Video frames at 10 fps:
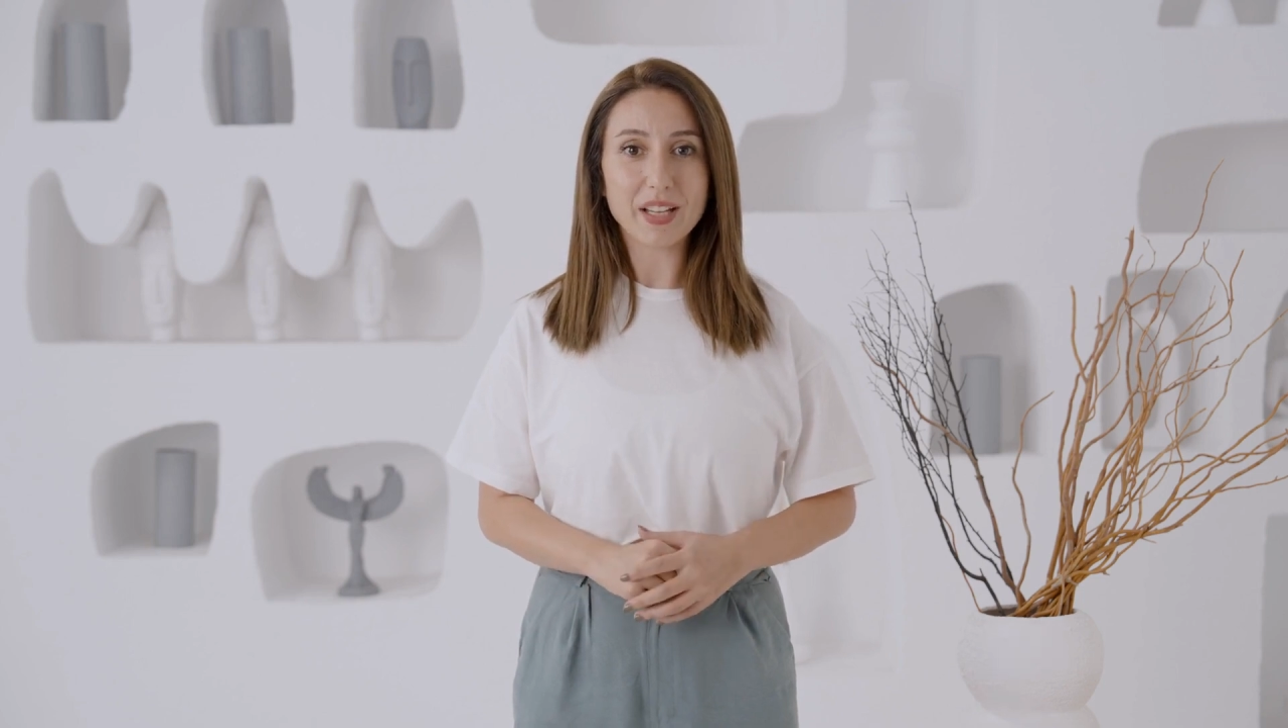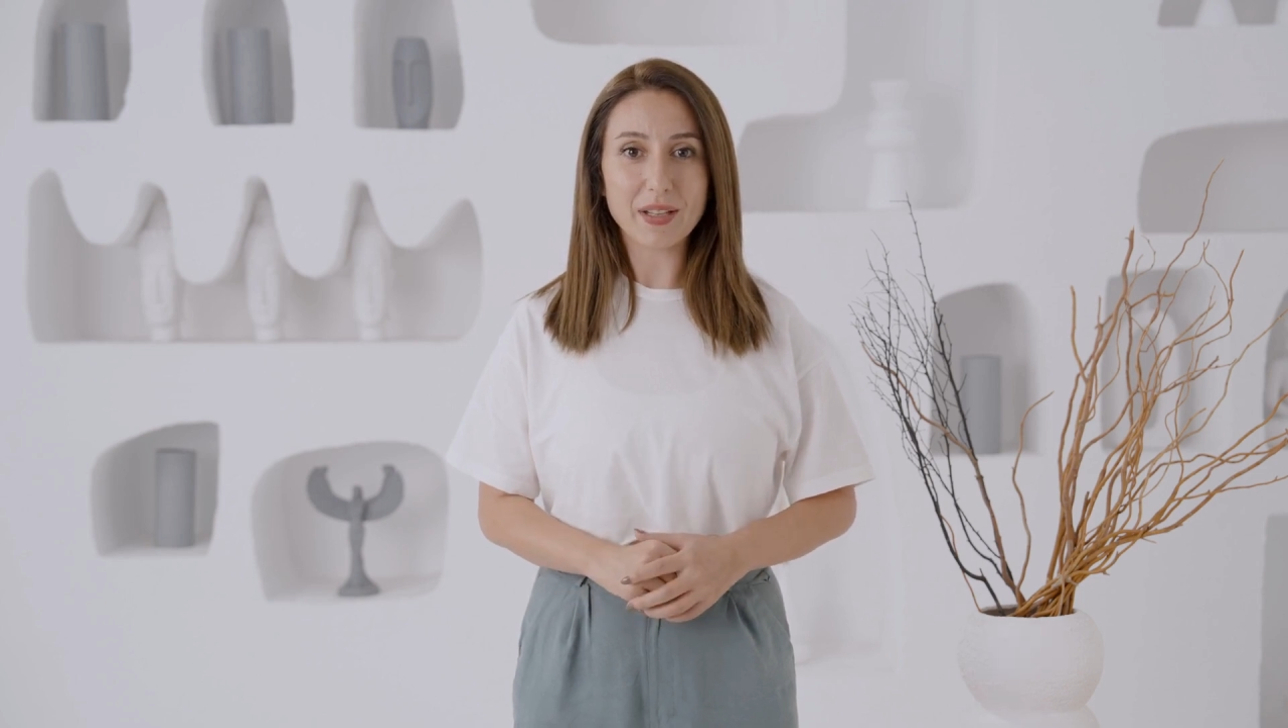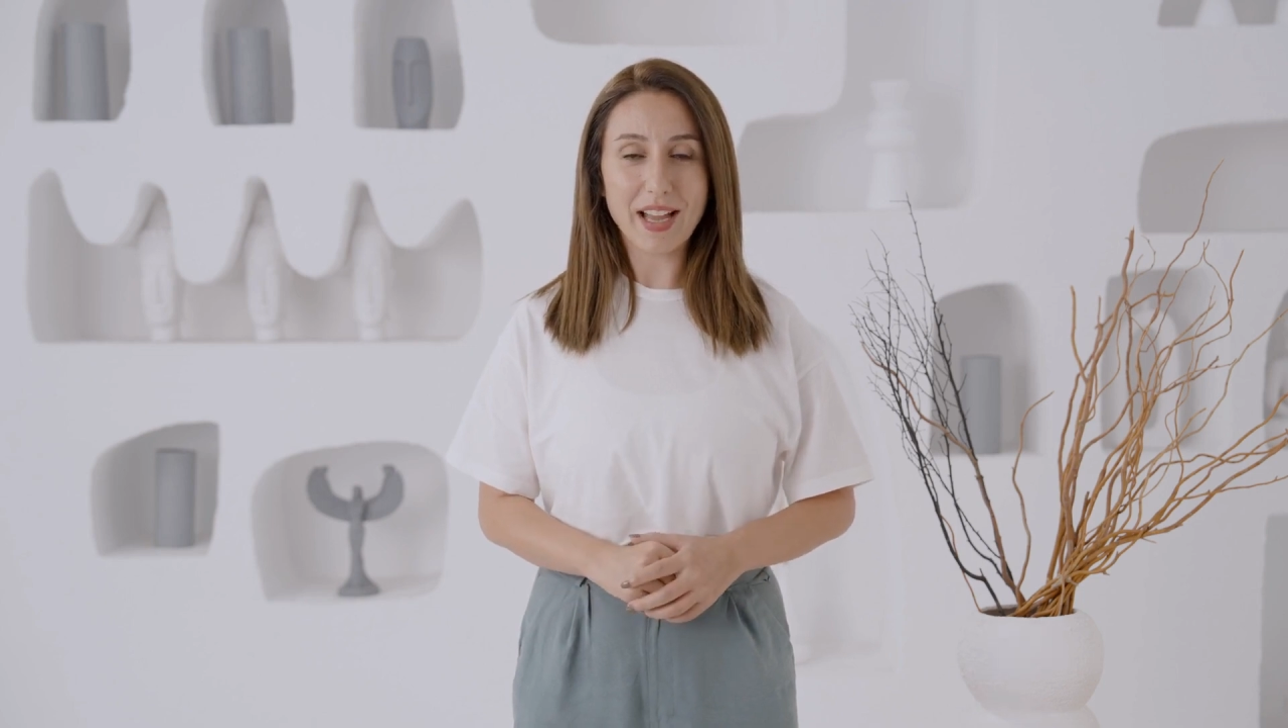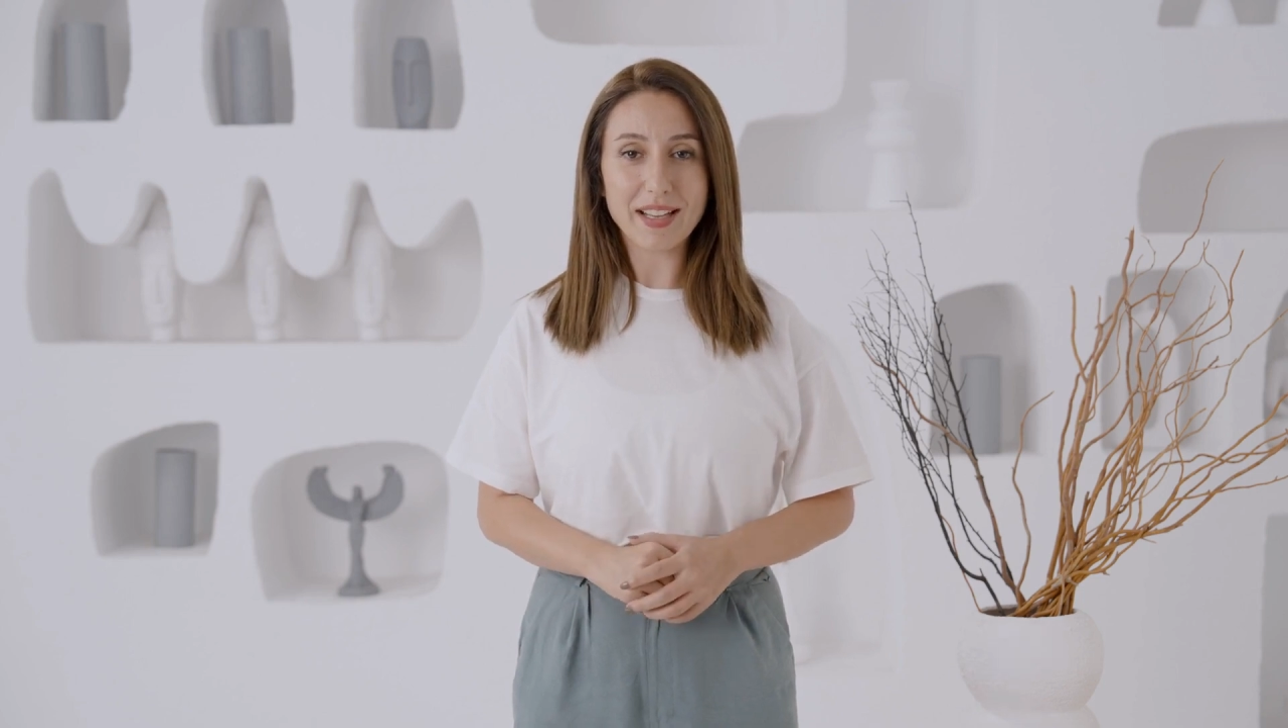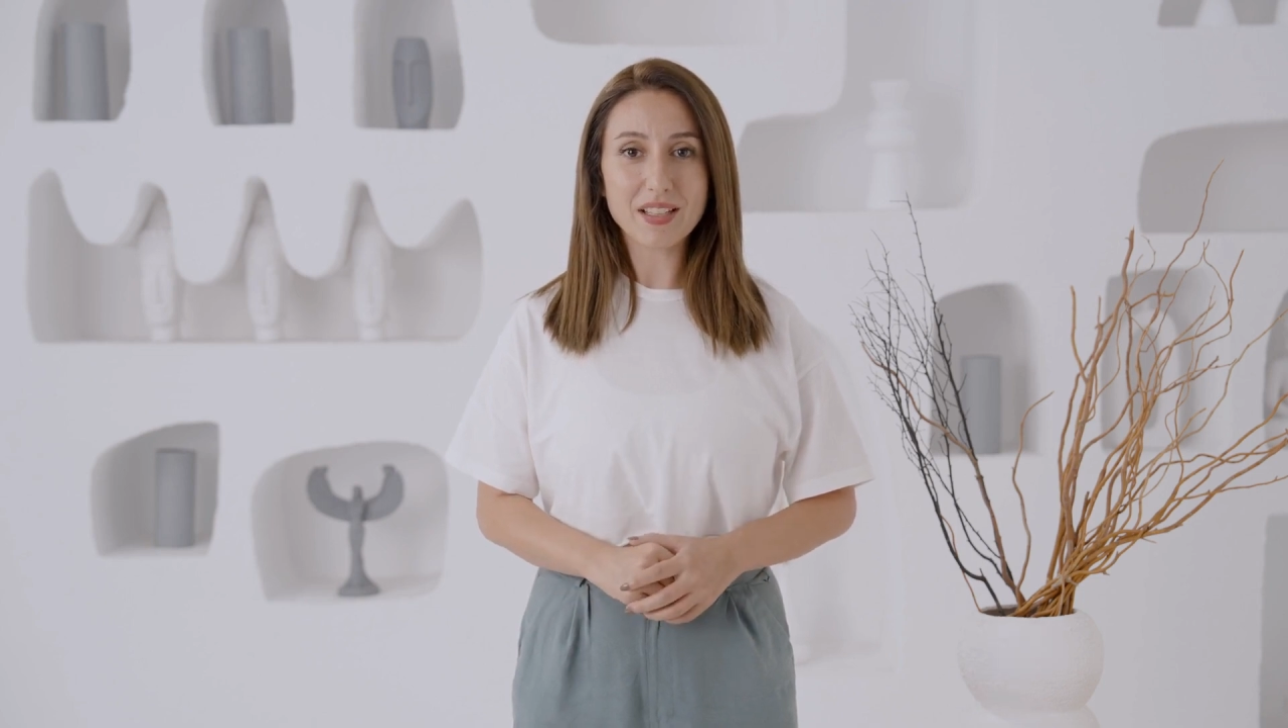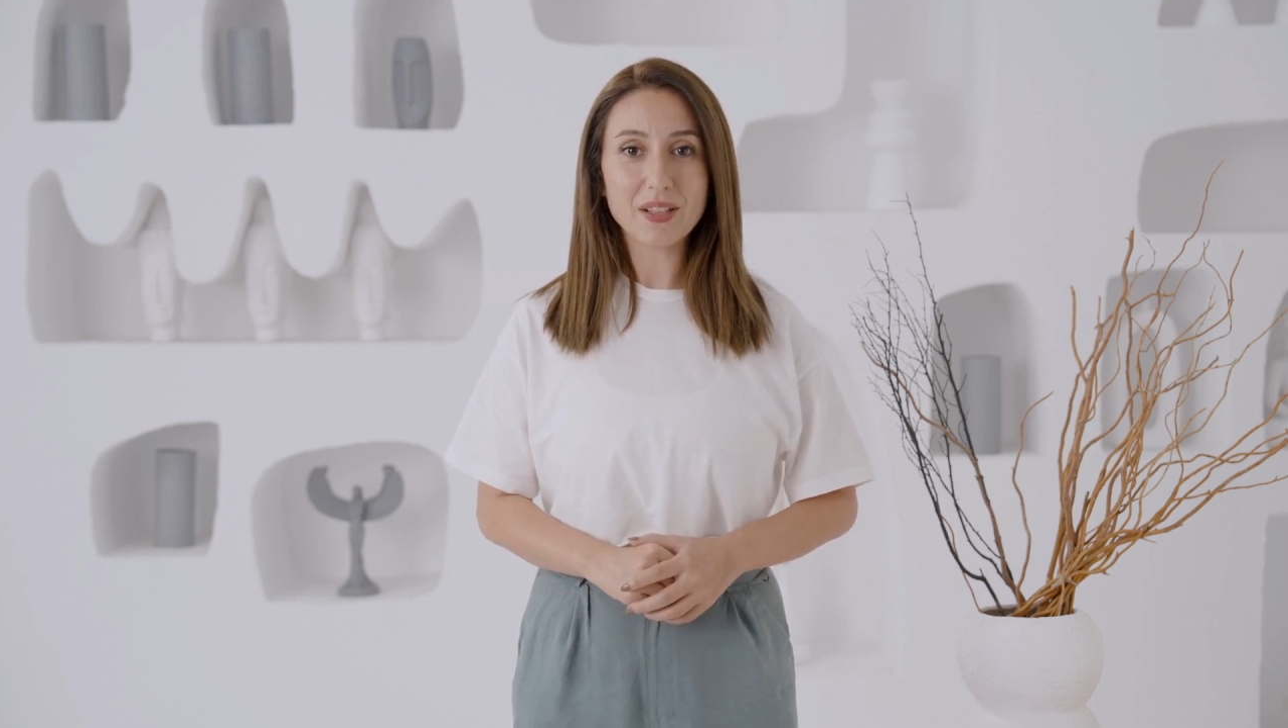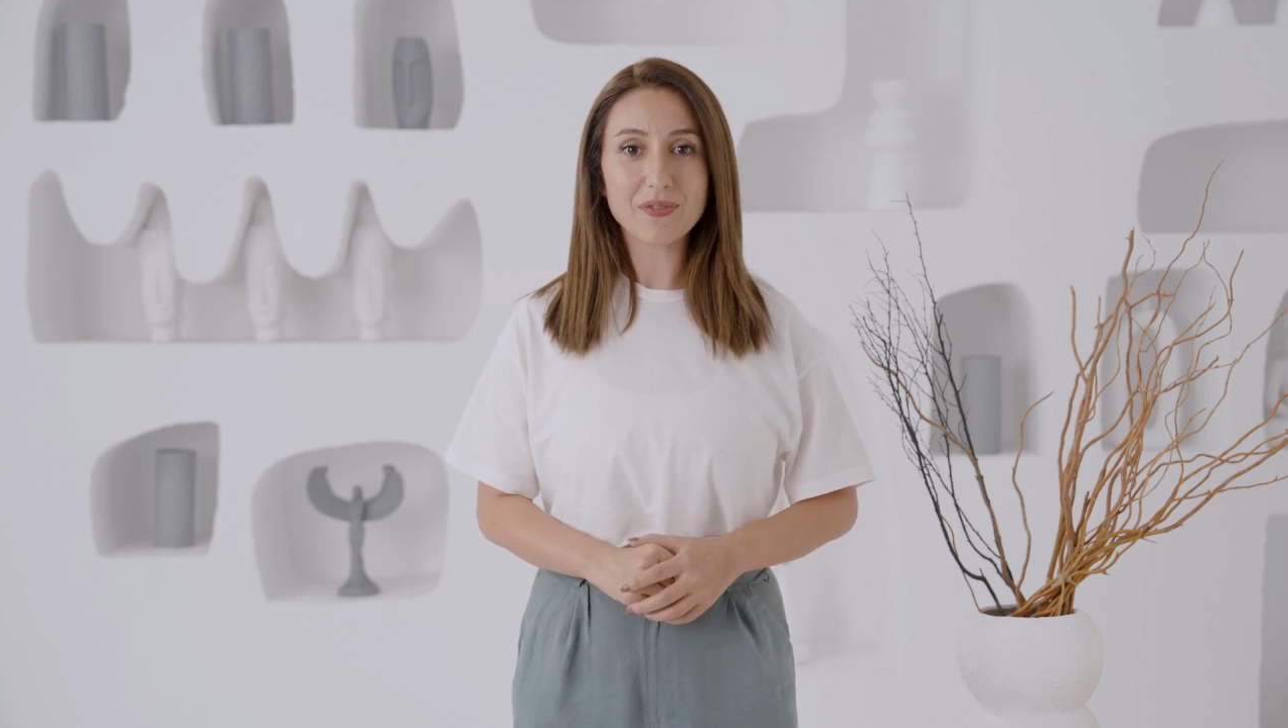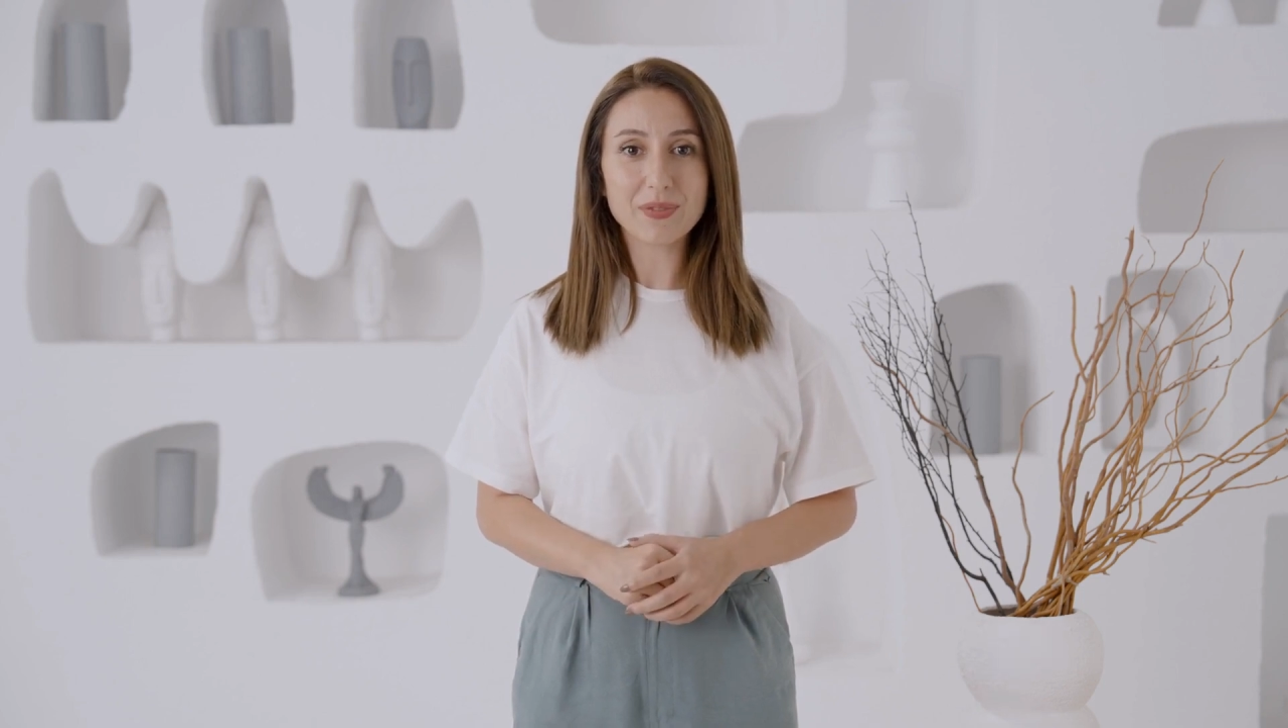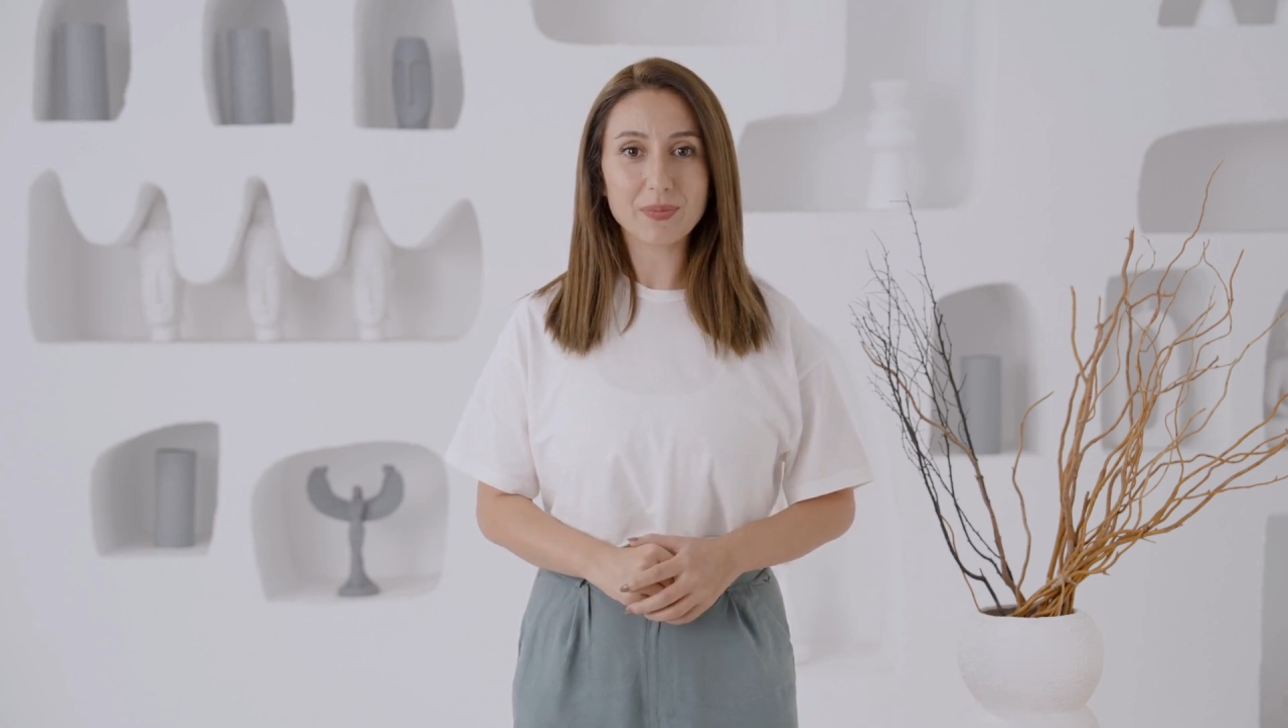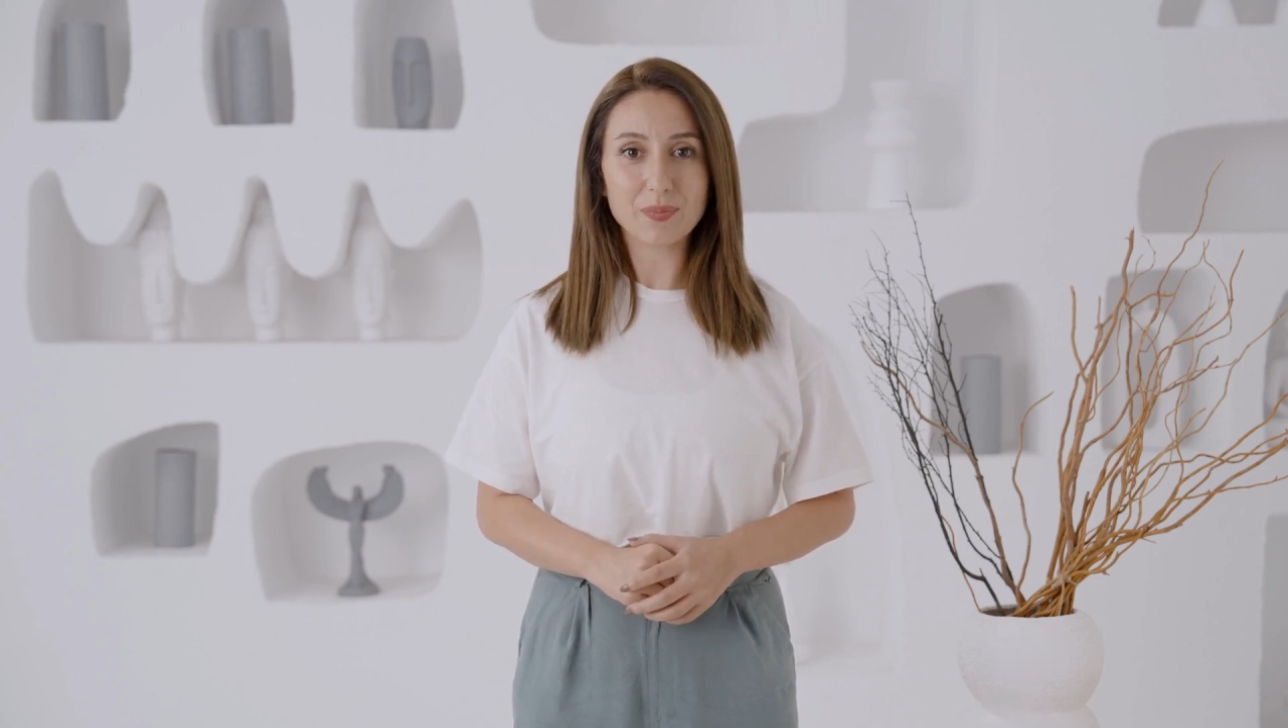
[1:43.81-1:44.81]

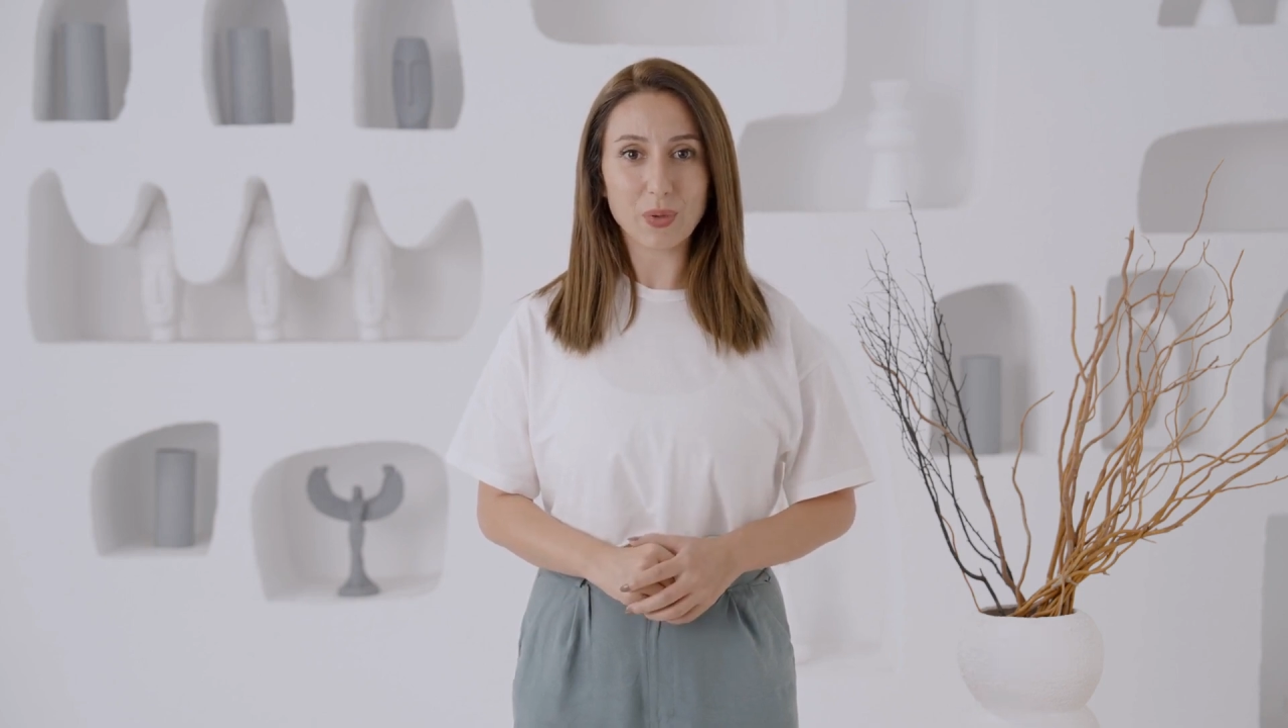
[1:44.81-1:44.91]
collective.